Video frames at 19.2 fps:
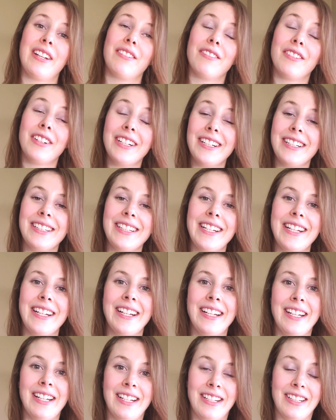can
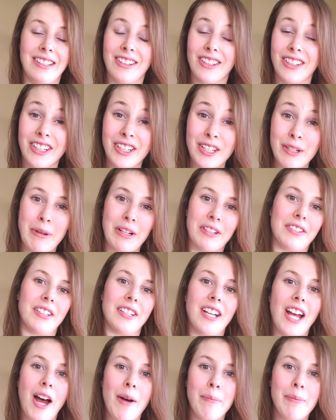really learn about the
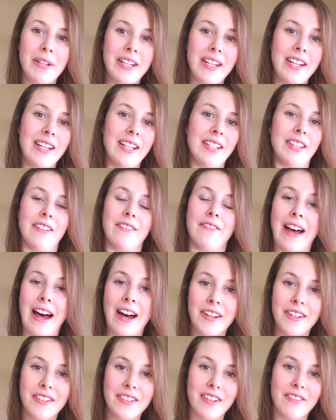company and the
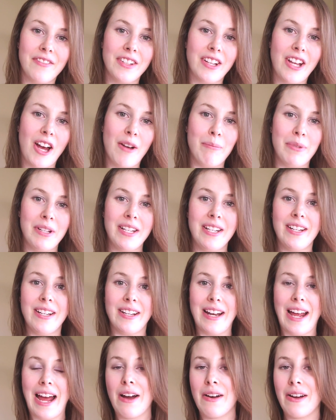values of the company
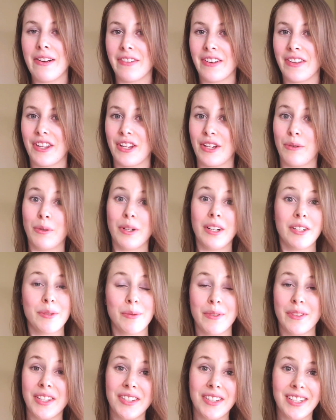and how everything works
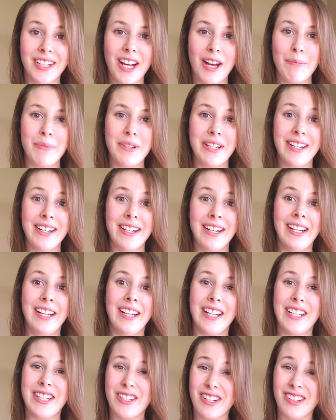within the company,
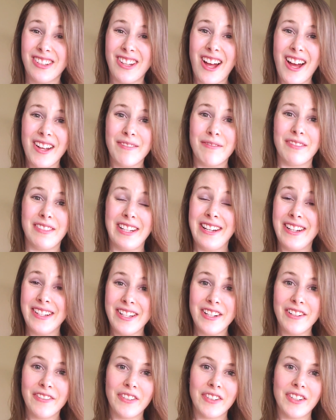it's a lot
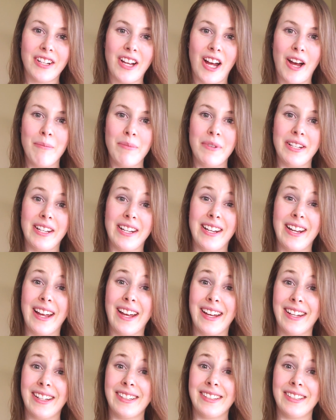easier for the company,
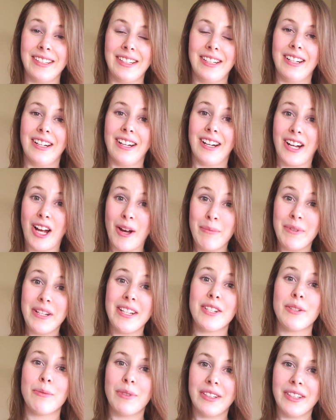and a company
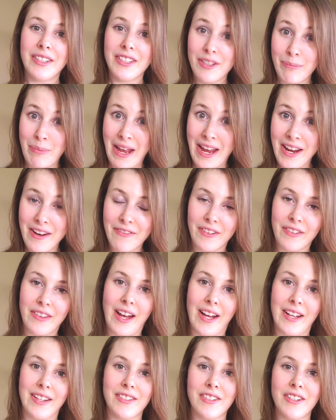is willing to pay for
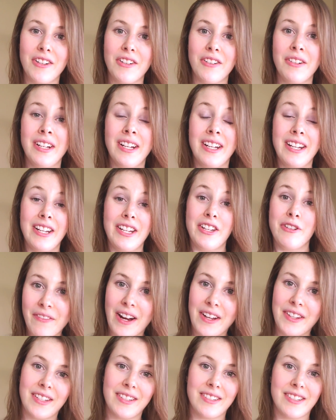that. So you
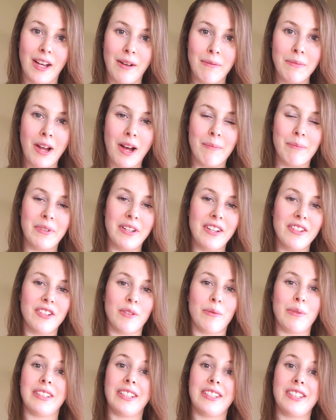find that some companies
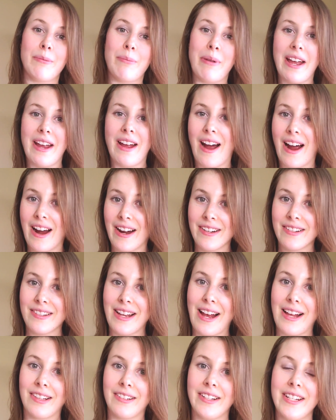are willing to pay higher
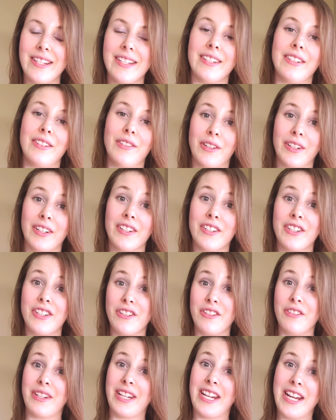salaries in order
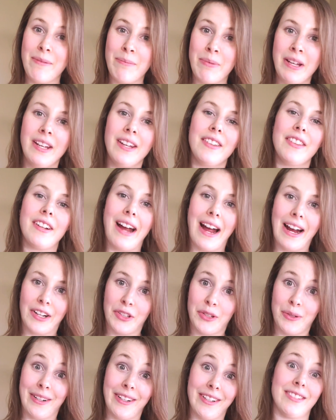to keep their
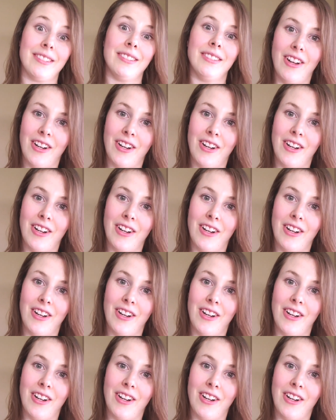actuaries